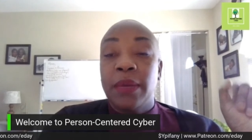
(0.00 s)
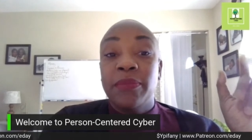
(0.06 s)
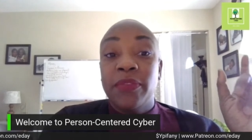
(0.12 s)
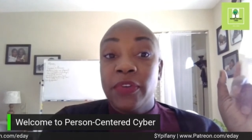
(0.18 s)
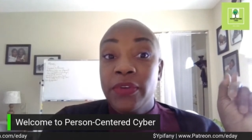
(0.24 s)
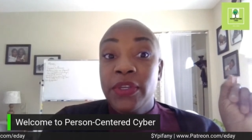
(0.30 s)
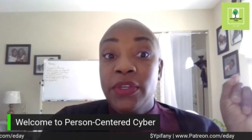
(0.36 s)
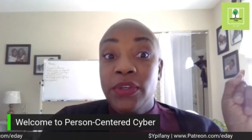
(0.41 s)
i'm
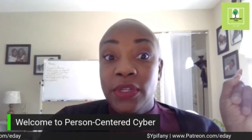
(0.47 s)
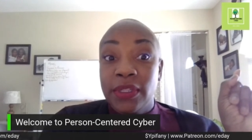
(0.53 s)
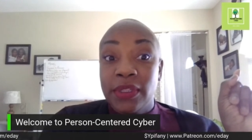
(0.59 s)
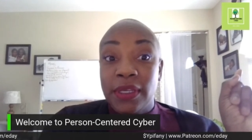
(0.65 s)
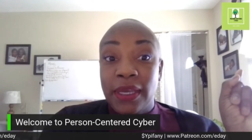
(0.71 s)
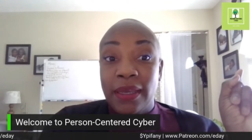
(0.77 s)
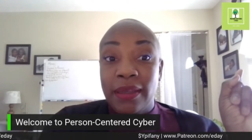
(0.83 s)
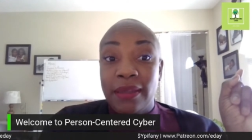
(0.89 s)
very good at
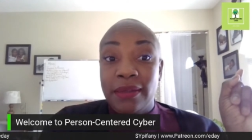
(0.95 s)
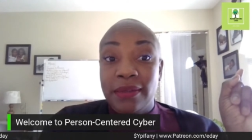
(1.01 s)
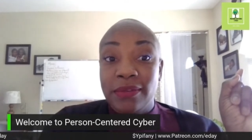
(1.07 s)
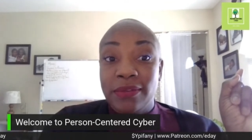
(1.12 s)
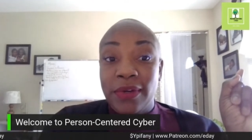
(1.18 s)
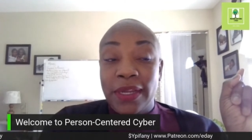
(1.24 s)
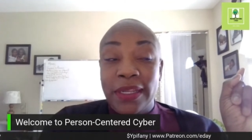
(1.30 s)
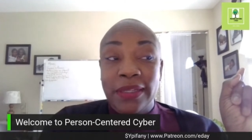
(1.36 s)
that
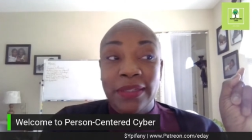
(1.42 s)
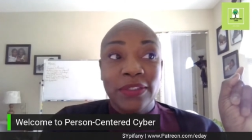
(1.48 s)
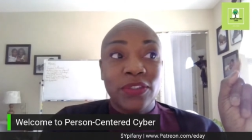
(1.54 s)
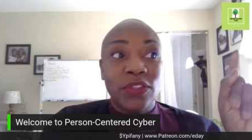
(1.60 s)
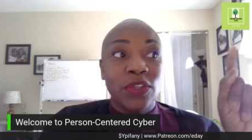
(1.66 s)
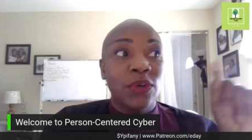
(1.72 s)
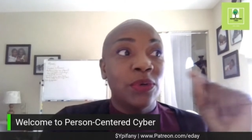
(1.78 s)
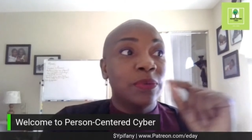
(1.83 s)
right
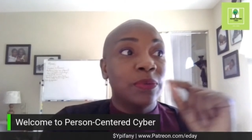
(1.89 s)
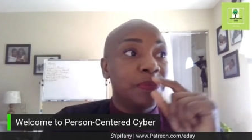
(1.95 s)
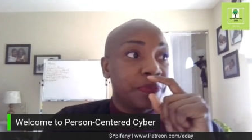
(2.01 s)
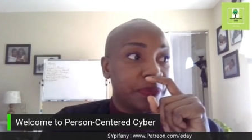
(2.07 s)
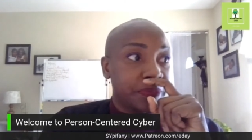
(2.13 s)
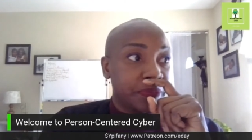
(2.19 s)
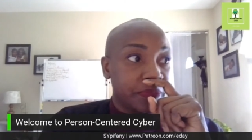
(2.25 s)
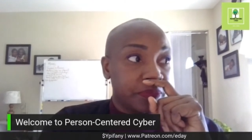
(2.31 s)
so
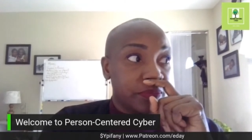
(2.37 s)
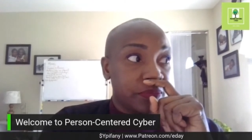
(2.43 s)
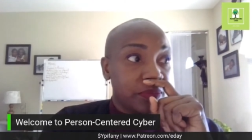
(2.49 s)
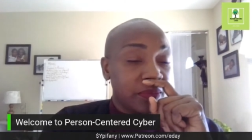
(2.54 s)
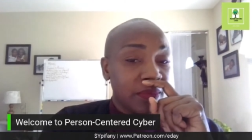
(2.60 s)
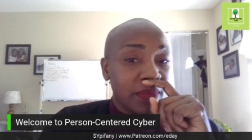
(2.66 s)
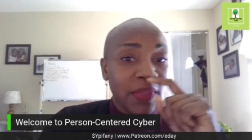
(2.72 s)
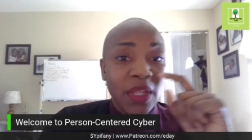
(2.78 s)

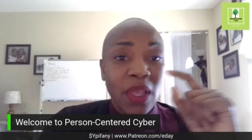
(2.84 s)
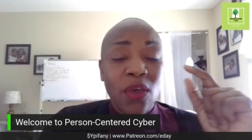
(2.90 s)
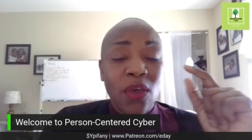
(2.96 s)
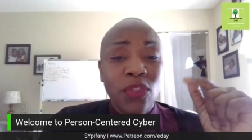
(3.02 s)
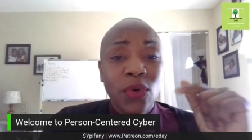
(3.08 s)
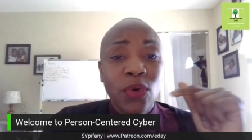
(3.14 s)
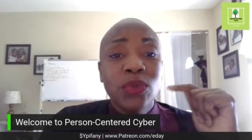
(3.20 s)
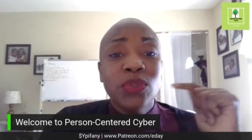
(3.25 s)

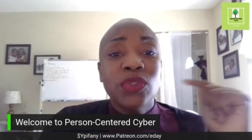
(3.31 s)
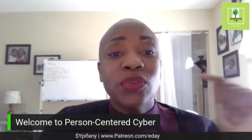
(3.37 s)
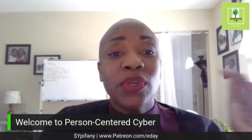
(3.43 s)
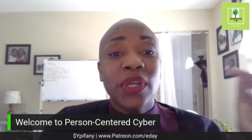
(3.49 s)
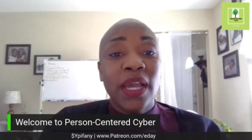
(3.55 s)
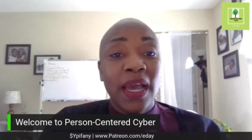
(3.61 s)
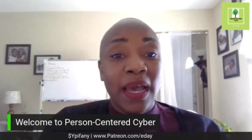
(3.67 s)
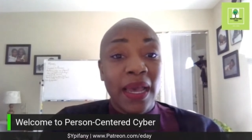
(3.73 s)
those are
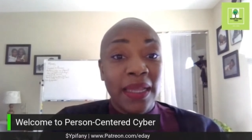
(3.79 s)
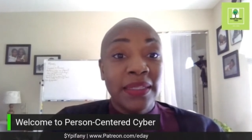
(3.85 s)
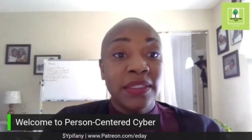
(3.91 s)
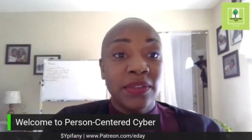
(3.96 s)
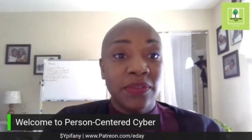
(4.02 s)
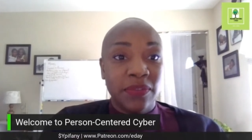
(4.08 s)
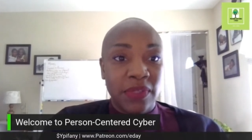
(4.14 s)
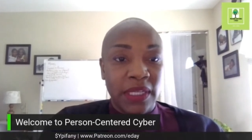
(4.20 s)
the
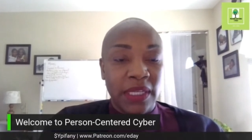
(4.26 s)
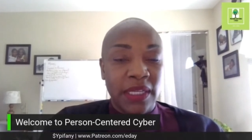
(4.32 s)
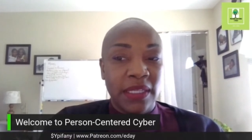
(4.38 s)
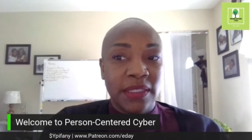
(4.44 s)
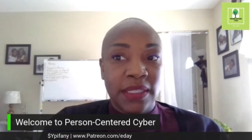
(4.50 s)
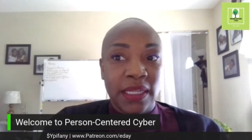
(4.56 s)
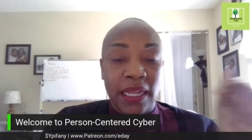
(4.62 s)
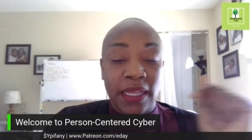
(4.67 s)
kinds of
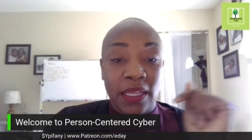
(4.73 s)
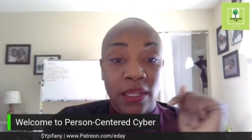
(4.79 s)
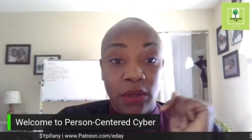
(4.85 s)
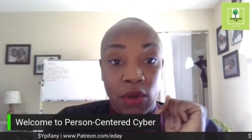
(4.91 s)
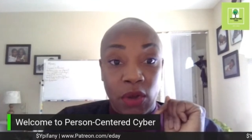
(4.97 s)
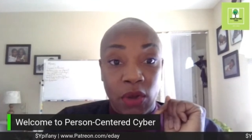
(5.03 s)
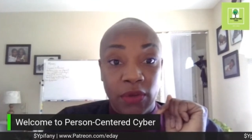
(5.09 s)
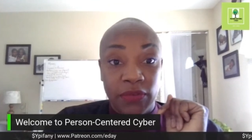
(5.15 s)
things that i can
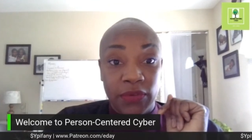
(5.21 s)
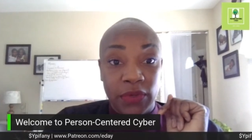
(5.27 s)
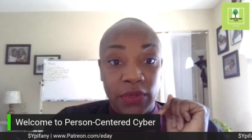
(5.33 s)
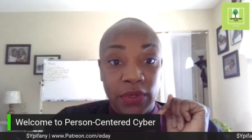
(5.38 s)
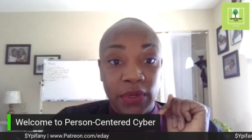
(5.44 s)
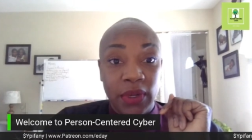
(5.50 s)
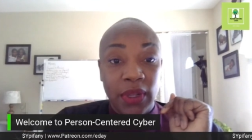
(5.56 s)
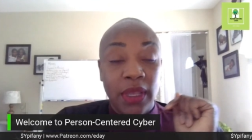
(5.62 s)

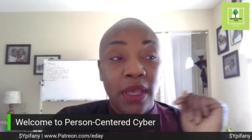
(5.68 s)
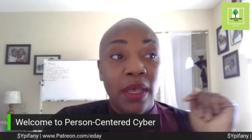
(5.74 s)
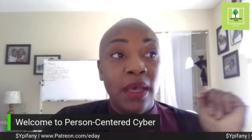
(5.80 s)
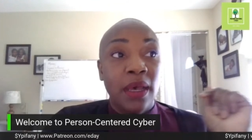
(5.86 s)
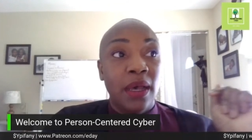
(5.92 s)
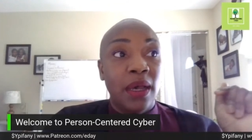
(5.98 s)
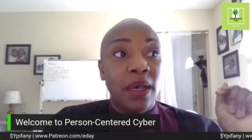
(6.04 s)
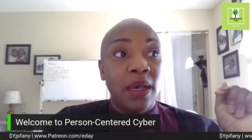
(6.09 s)
offer
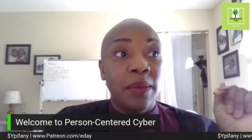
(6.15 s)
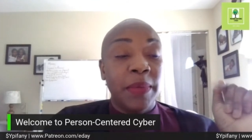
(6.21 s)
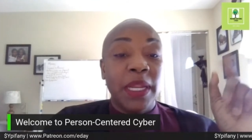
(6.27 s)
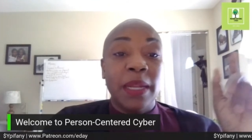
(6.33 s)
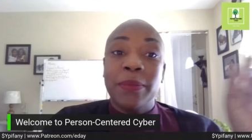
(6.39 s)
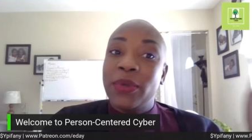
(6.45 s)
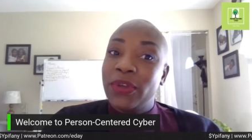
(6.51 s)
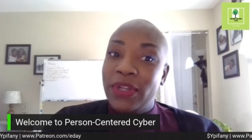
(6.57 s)
um,
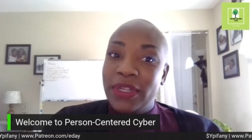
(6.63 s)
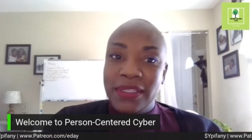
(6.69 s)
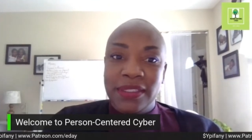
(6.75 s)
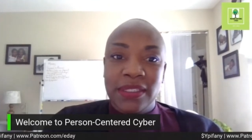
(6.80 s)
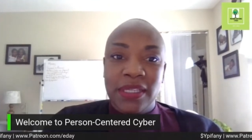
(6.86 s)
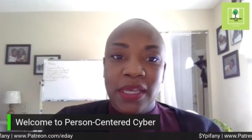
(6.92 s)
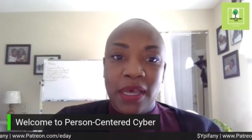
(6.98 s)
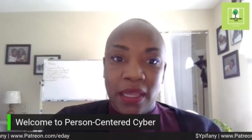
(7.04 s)
and i'm good at
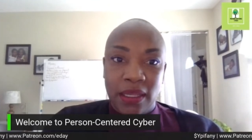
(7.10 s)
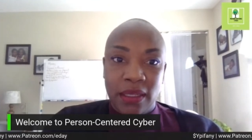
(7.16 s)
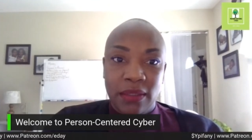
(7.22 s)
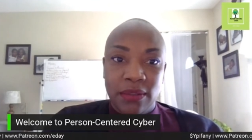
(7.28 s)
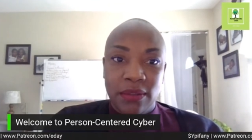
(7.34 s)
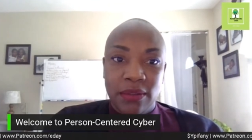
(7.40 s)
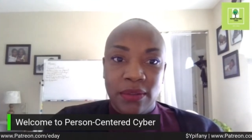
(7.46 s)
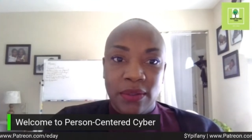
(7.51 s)
design
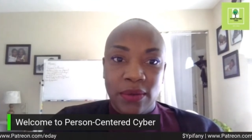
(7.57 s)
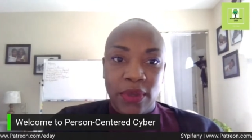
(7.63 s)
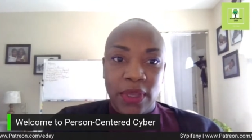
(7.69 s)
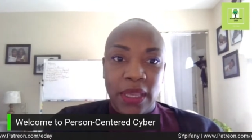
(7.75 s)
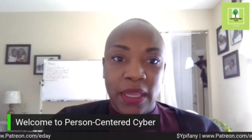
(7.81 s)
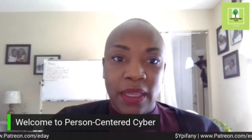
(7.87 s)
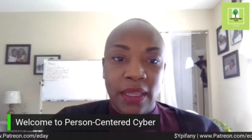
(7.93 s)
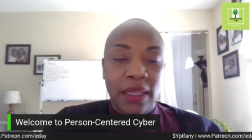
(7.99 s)

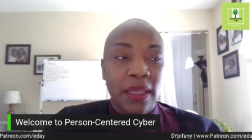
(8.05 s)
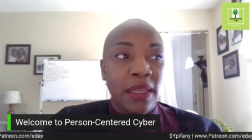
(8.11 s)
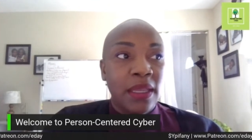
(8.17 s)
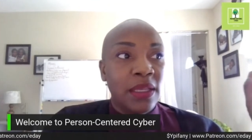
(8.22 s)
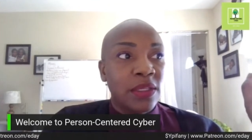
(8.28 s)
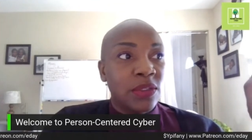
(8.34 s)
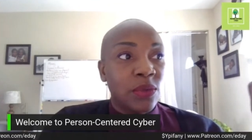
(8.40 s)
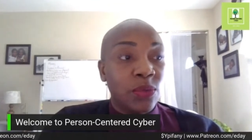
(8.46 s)
okay
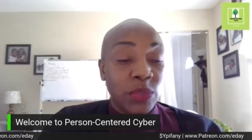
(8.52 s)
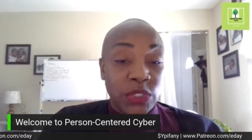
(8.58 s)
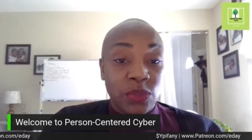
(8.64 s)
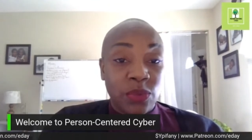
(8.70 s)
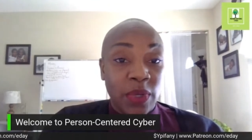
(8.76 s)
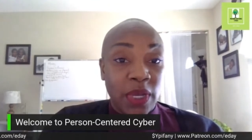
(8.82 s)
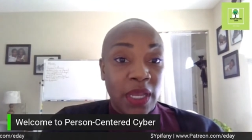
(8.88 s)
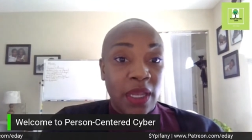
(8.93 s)
which
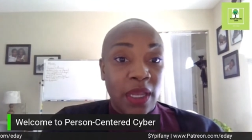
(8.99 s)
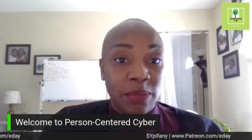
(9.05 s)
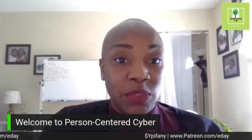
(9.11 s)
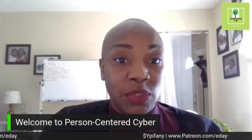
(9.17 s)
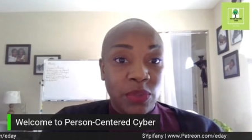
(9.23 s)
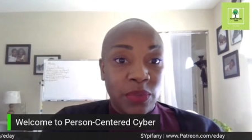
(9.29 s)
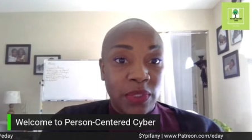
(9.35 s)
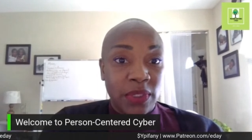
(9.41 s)
is why i'm
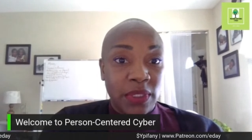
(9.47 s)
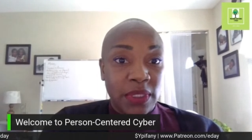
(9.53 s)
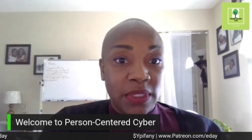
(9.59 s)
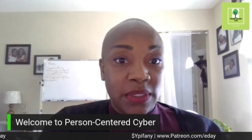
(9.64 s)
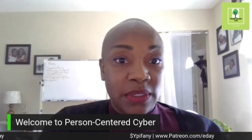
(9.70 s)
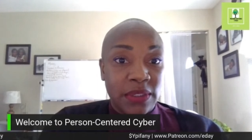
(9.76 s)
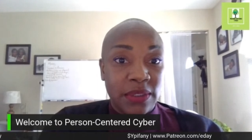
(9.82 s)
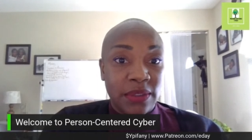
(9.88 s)
doing
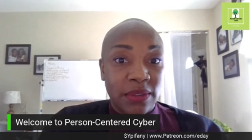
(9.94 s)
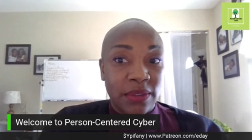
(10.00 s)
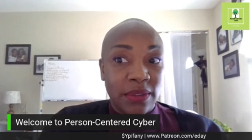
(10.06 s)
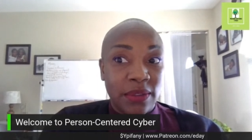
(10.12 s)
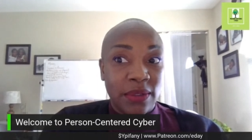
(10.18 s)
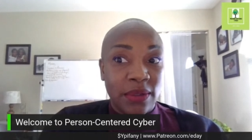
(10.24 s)
this